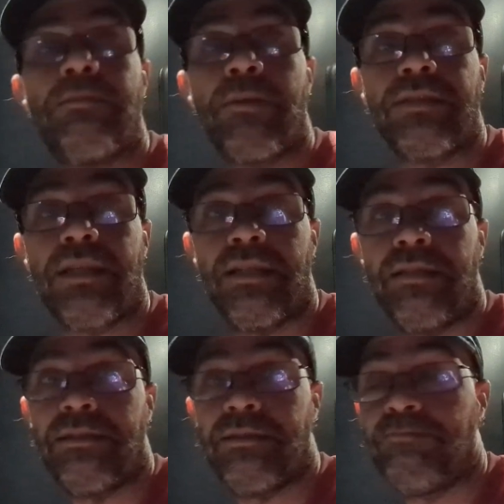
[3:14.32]
because
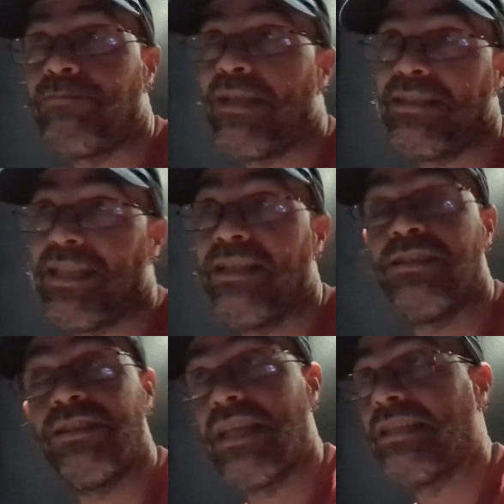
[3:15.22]
I it
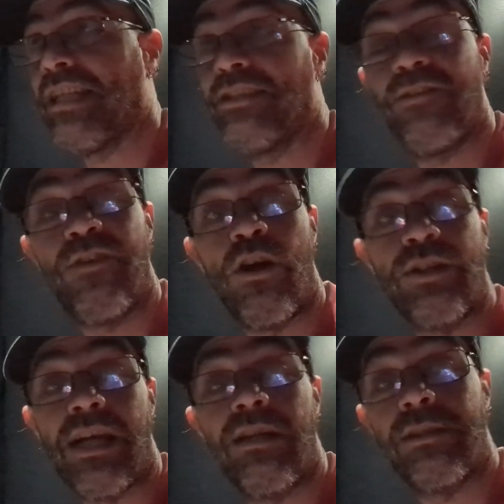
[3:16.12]
tends they tend to fall
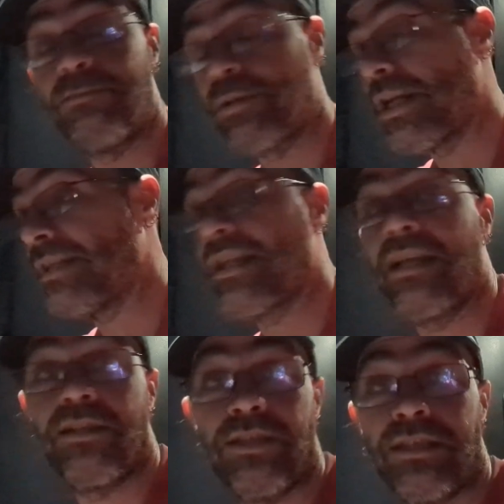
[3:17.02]
down and break.
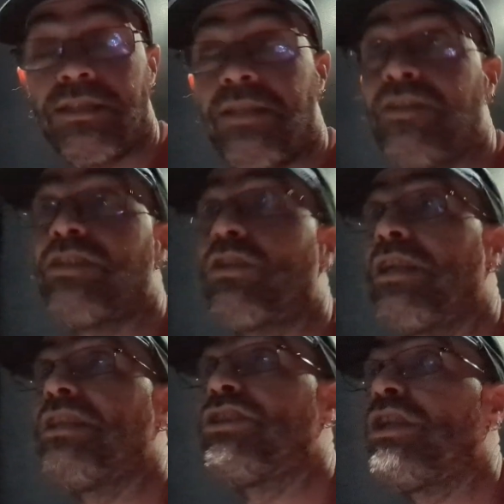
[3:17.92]
Thank goodness TVs are
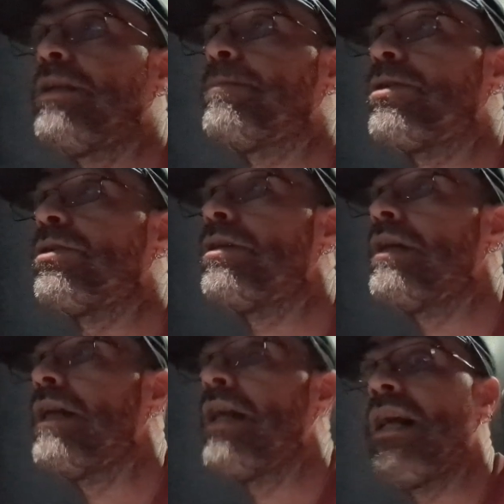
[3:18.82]
getting cheaper.
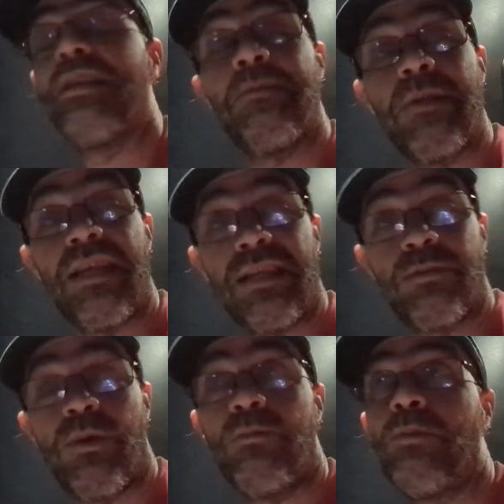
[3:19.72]
I think my next one will